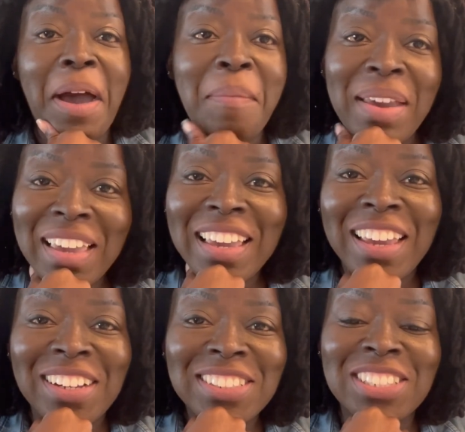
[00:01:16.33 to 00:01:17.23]
I'm making
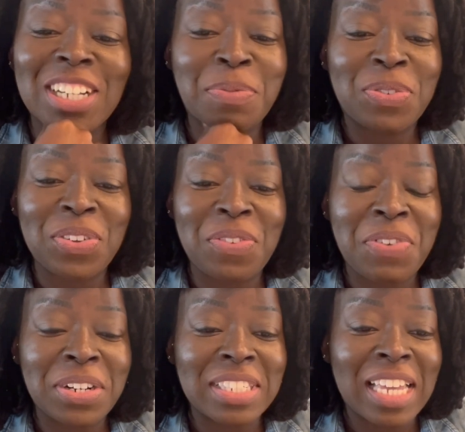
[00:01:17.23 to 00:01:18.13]
kale chips for the
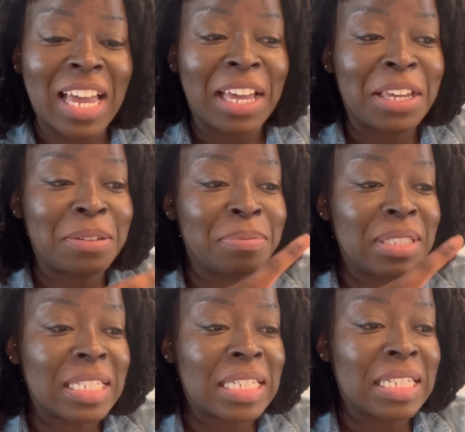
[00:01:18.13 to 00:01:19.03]
first time
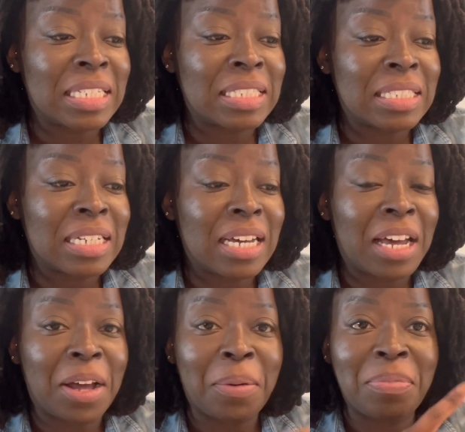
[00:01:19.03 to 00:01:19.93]
in
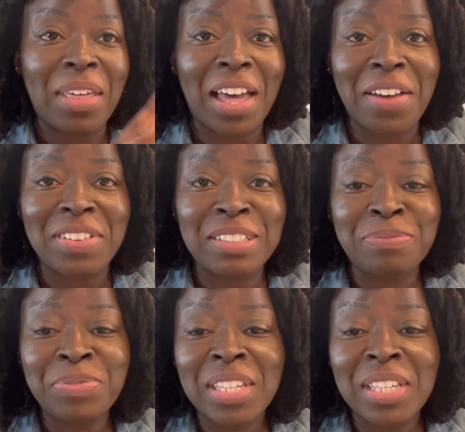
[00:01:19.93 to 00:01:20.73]
the oven.